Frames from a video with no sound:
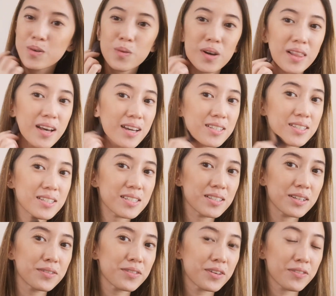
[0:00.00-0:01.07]
well, I just
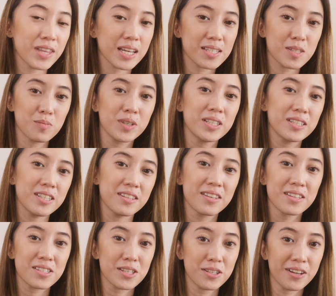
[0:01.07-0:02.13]
love the flexibility
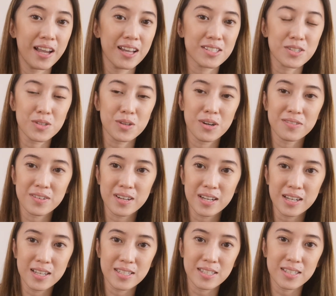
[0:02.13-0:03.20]
this look has to offer,
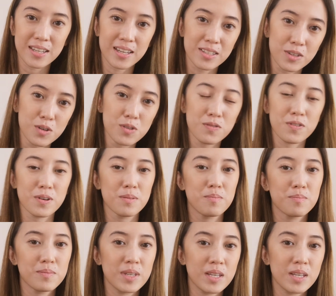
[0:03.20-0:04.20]
because it can go from